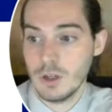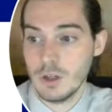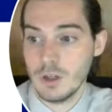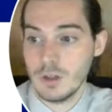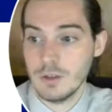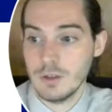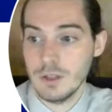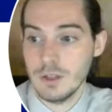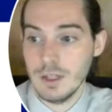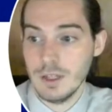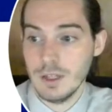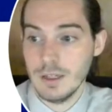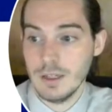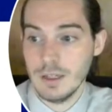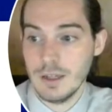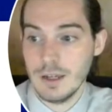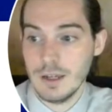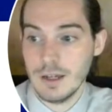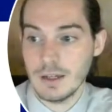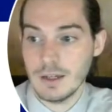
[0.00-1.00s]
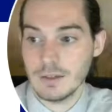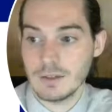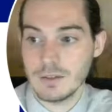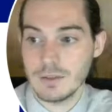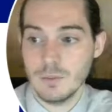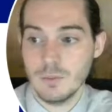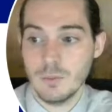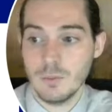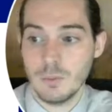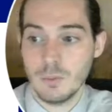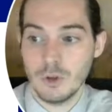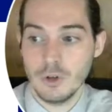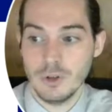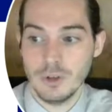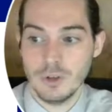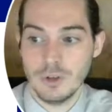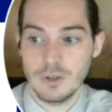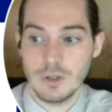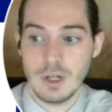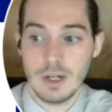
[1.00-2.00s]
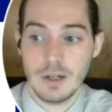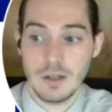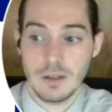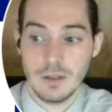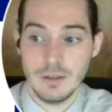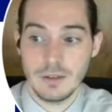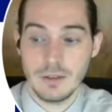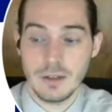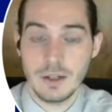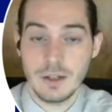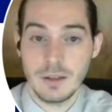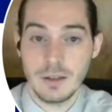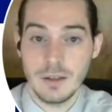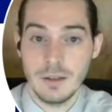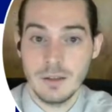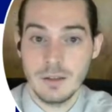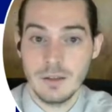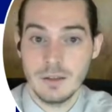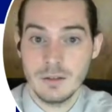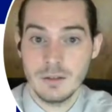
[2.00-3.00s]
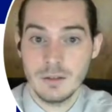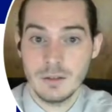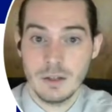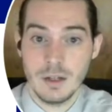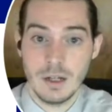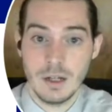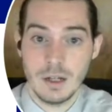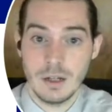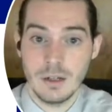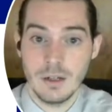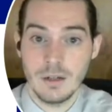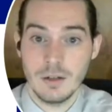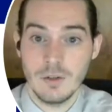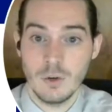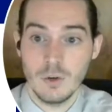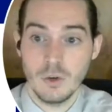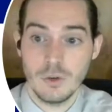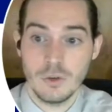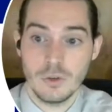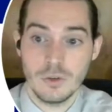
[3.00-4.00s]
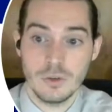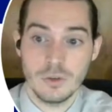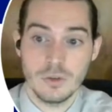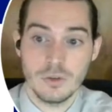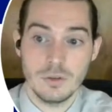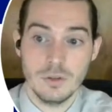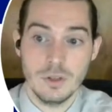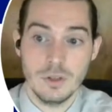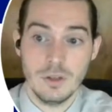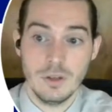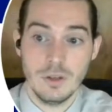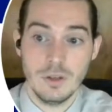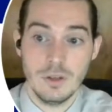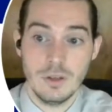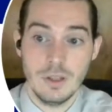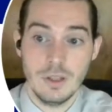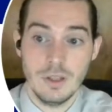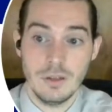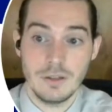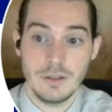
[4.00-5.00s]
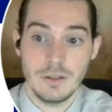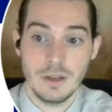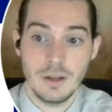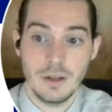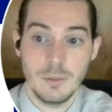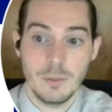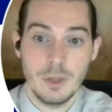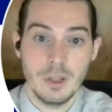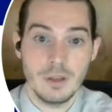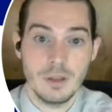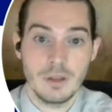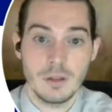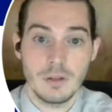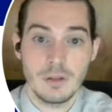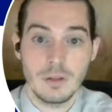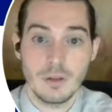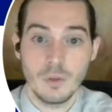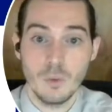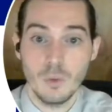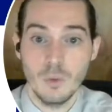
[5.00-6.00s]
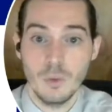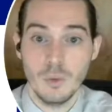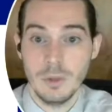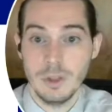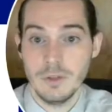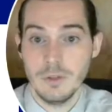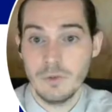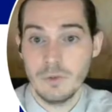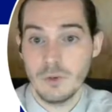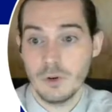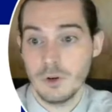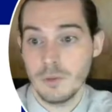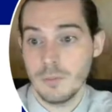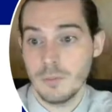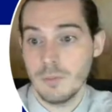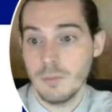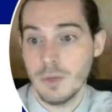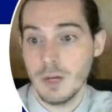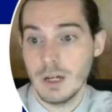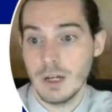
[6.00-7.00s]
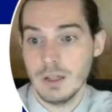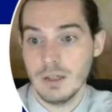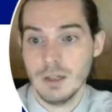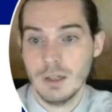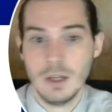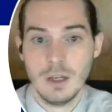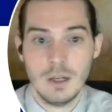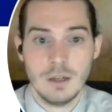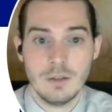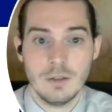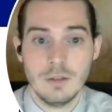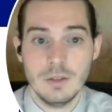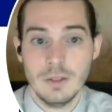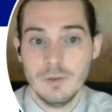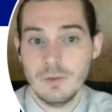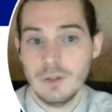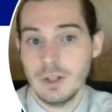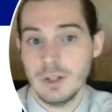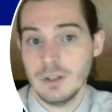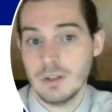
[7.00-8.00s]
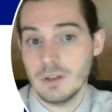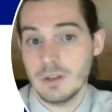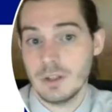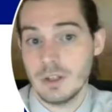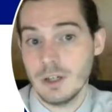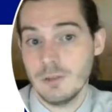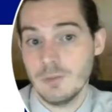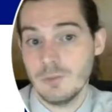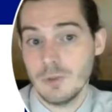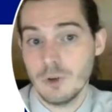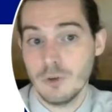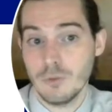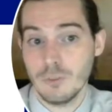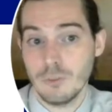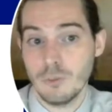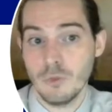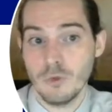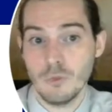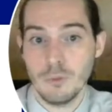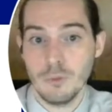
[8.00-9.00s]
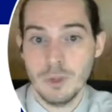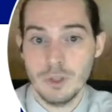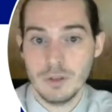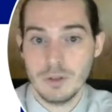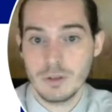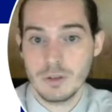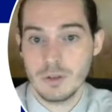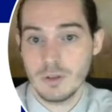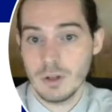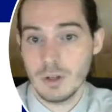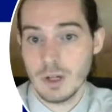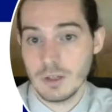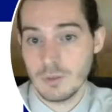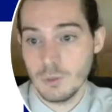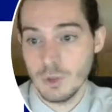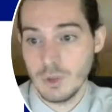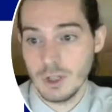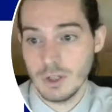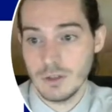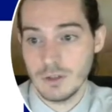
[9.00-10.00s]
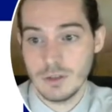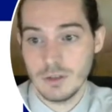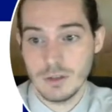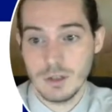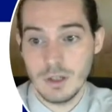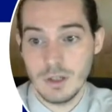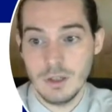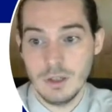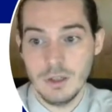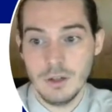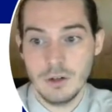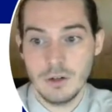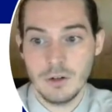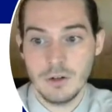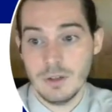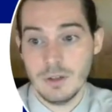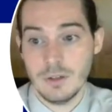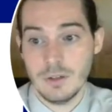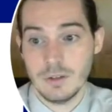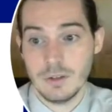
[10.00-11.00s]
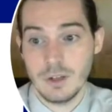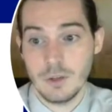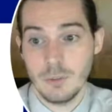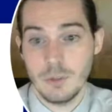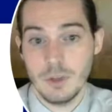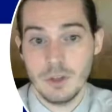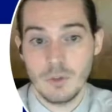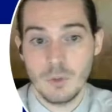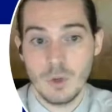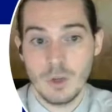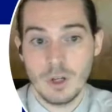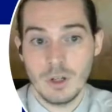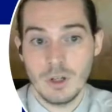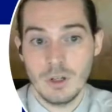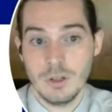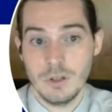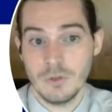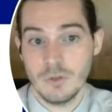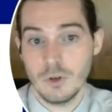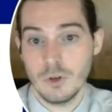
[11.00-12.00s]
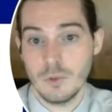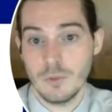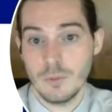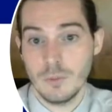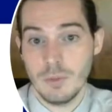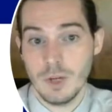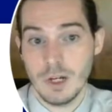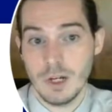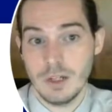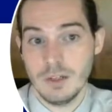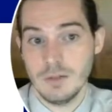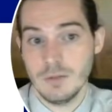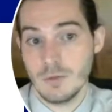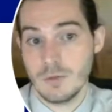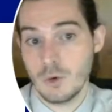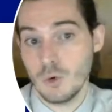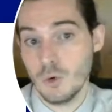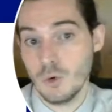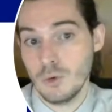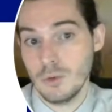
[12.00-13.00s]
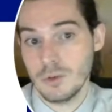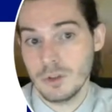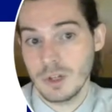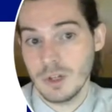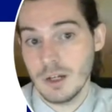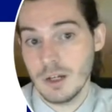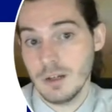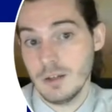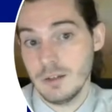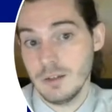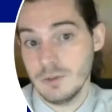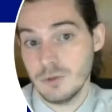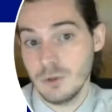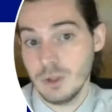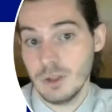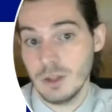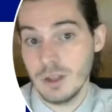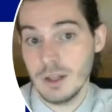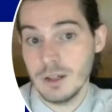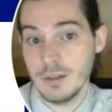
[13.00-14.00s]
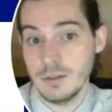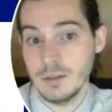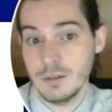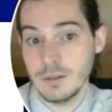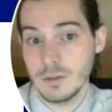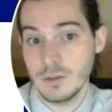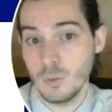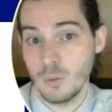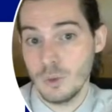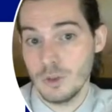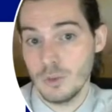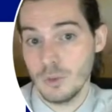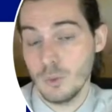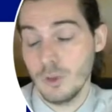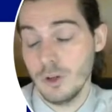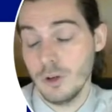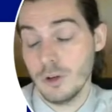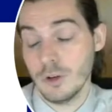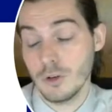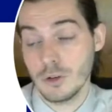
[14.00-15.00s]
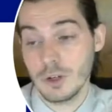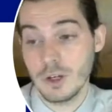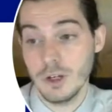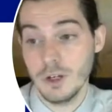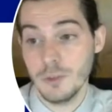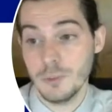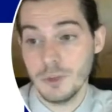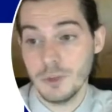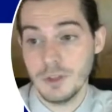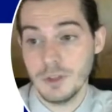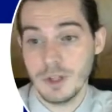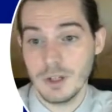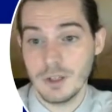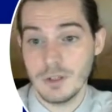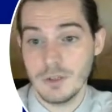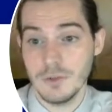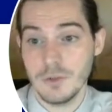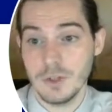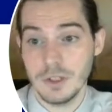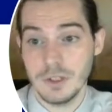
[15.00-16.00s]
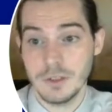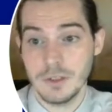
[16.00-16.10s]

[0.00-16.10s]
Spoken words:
the last points are discarded, and also each segment could be formed by different types of movements. As we can see here, segment 1 is formed by curves and straight lines, which will not help the classifier.